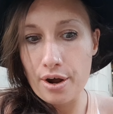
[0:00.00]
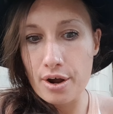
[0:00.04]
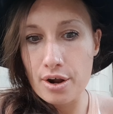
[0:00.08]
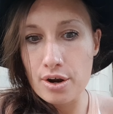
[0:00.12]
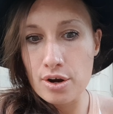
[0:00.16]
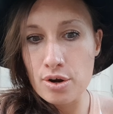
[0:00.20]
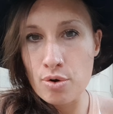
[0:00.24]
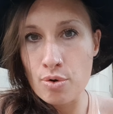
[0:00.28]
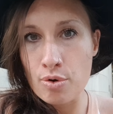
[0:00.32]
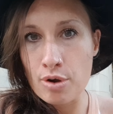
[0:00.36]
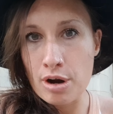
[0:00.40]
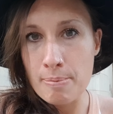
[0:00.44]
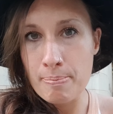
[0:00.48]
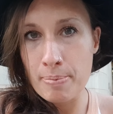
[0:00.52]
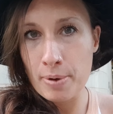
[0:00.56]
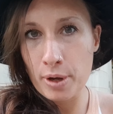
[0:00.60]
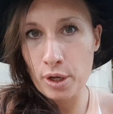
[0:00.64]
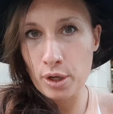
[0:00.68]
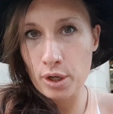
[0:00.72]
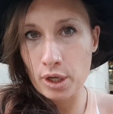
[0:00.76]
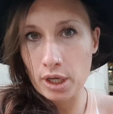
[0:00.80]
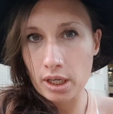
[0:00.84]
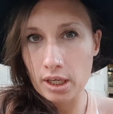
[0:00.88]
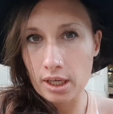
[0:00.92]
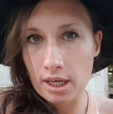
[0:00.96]
not
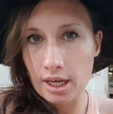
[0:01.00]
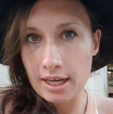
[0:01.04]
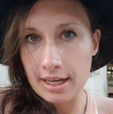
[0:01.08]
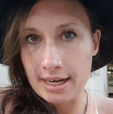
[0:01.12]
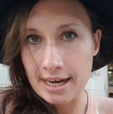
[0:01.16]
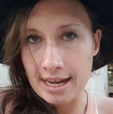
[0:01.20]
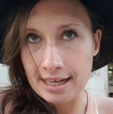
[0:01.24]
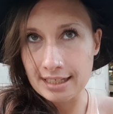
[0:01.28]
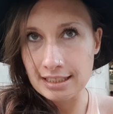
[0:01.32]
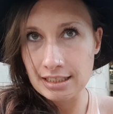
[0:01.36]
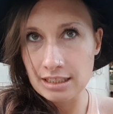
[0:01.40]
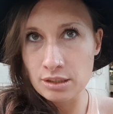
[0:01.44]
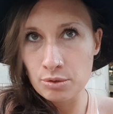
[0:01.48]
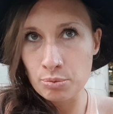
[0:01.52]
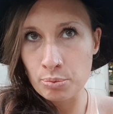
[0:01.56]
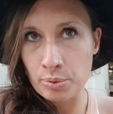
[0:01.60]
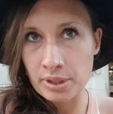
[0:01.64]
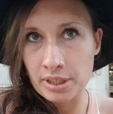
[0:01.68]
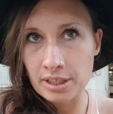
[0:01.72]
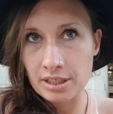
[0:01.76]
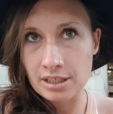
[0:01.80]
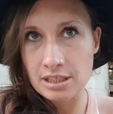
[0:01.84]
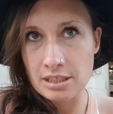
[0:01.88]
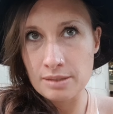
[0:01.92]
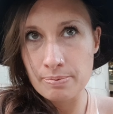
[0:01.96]
about connecting with
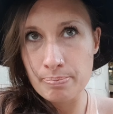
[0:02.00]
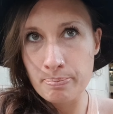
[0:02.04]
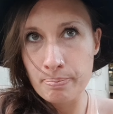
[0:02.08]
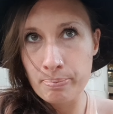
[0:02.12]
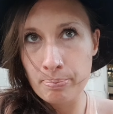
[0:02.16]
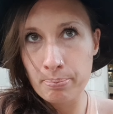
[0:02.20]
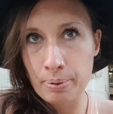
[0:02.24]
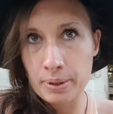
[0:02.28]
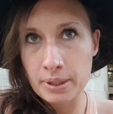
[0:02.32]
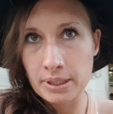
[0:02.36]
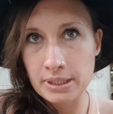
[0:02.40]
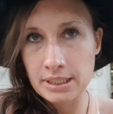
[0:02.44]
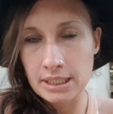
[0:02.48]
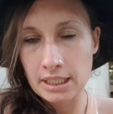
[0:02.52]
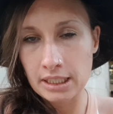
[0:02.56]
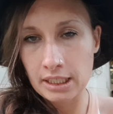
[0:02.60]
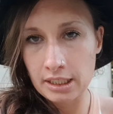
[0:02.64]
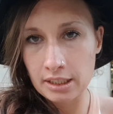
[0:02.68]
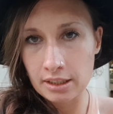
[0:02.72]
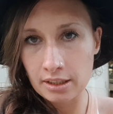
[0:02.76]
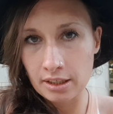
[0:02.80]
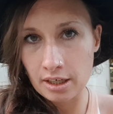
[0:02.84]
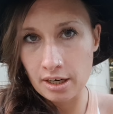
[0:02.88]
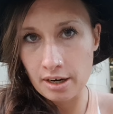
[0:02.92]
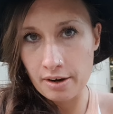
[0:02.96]
this
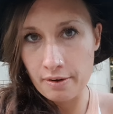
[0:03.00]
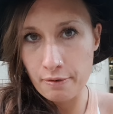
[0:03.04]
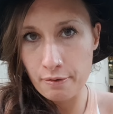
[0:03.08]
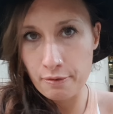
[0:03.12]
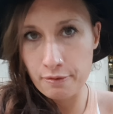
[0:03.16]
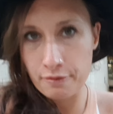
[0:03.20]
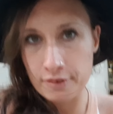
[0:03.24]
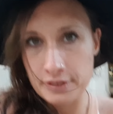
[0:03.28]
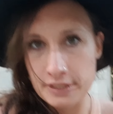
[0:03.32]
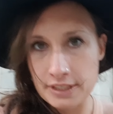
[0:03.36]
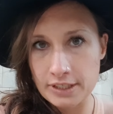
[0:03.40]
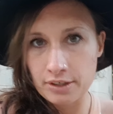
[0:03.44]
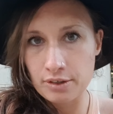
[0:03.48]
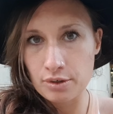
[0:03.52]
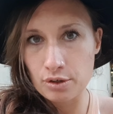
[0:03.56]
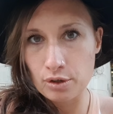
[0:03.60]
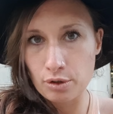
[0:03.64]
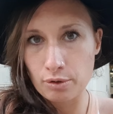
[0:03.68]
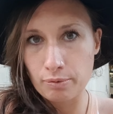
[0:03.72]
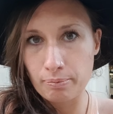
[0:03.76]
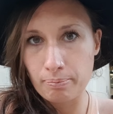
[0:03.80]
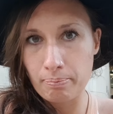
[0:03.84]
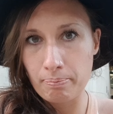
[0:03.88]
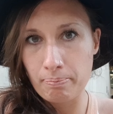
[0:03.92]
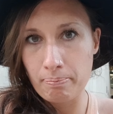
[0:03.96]
particular
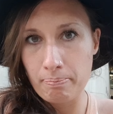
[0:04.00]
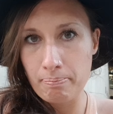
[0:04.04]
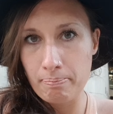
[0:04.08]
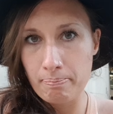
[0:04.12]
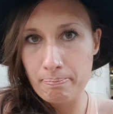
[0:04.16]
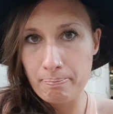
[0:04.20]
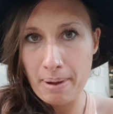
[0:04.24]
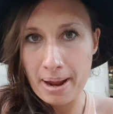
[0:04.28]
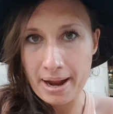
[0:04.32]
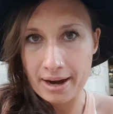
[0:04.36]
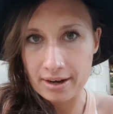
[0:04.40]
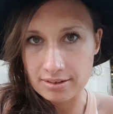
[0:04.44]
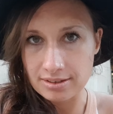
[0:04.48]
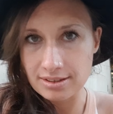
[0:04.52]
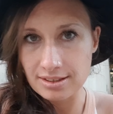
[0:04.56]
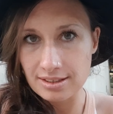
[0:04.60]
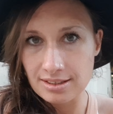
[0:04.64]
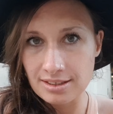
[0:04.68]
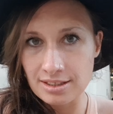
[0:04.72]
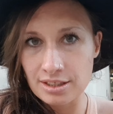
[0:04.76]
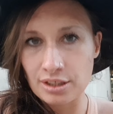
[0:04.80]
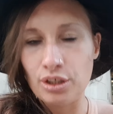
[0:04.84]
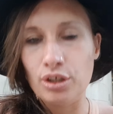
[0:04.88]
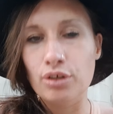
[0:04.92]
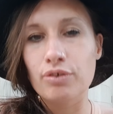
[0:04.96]
physical person
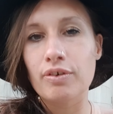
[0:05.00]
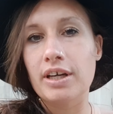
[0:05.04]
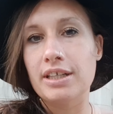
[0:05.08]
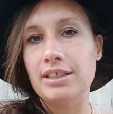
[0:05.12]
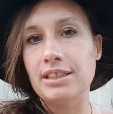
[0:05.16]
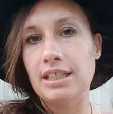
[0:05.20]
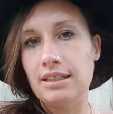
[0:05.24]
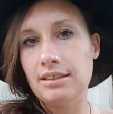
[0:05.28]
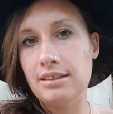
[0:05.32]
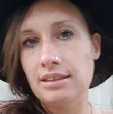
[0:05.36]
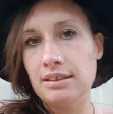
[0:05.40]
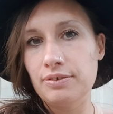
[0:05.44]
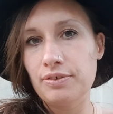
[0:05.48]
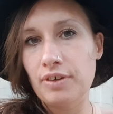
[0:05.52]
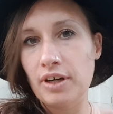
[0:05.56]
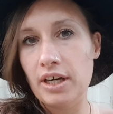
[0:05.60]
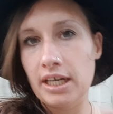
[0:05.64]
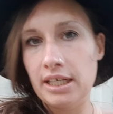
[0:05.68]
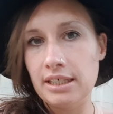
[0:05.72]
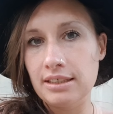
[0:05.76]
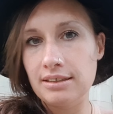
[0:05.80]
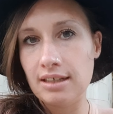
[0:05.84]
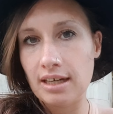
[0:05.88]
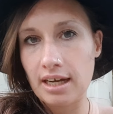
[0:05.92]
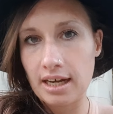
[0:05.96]
that you've
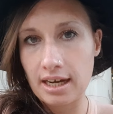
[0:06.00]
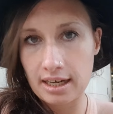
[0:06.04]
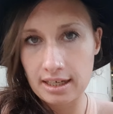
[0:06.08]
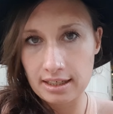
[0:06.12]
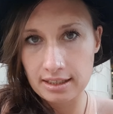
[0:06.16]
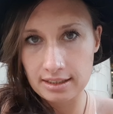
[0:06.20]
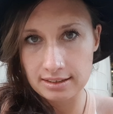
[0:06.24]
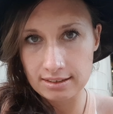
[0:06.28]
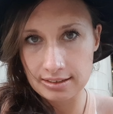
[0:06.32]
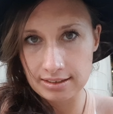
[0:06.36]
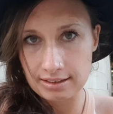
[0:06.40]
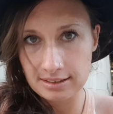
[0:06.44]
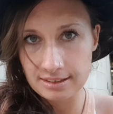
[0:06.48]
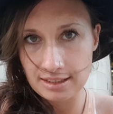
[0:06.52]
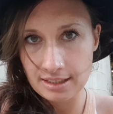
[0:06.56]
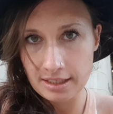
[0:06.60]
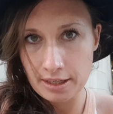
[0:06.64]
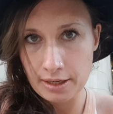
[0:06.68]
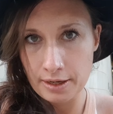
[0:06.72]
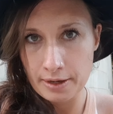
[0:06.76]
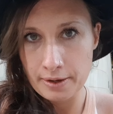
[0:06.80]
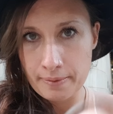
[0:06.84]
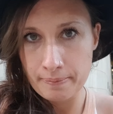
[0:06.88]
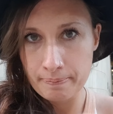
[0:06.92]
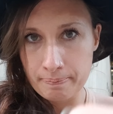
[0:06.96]
identified as
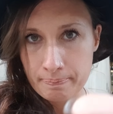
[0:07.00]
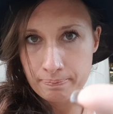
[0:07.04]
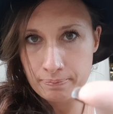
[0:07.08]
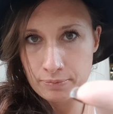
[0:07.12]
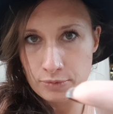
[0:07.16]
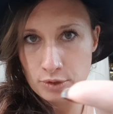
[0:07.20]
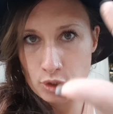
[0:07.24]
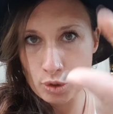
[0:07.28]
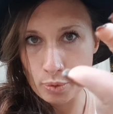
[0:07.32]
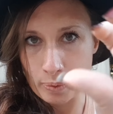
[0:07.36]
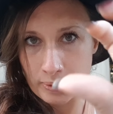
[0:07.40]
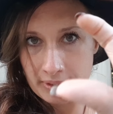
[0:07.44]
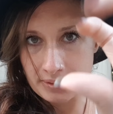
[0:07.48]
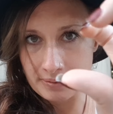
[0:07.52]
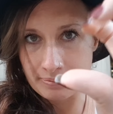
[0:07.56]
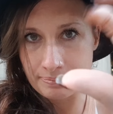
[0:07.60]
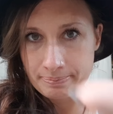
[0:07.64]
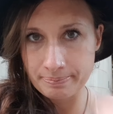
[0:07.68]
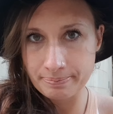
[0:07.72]
twin.